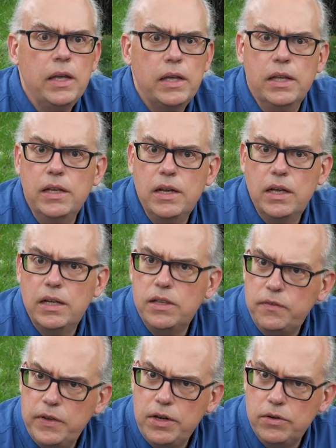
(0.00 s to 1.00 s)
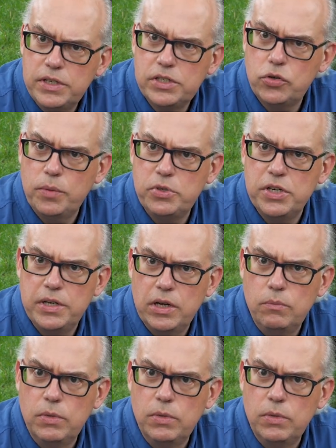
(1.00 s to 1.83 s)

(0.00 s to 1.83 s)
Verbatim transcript: in uh, the video description down